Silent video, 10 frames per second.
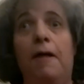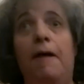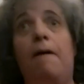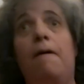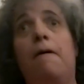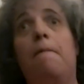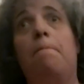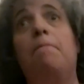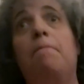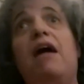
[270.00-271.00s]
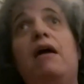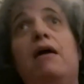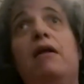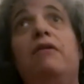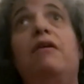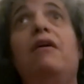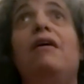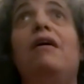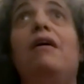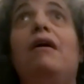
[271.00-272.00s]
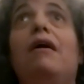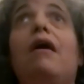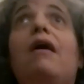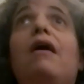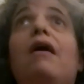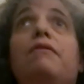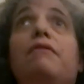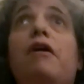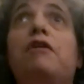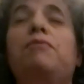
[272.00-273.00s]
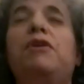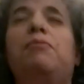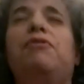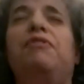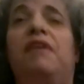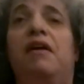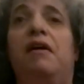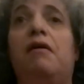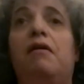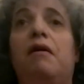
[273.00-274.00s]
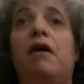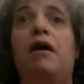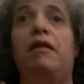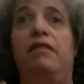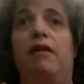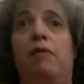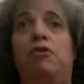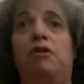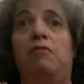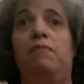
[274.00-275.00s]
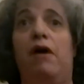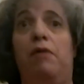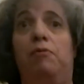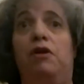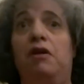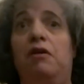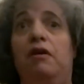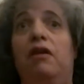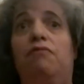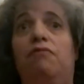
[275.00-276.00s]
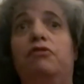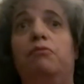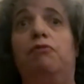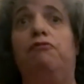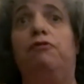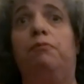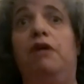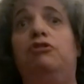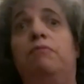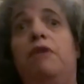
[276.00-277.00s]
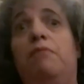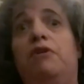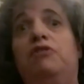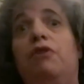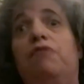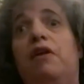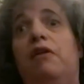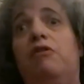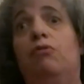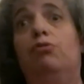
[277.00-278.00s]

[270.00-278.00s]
and a lot of people think that I'm gonna give you some information about myself that I don't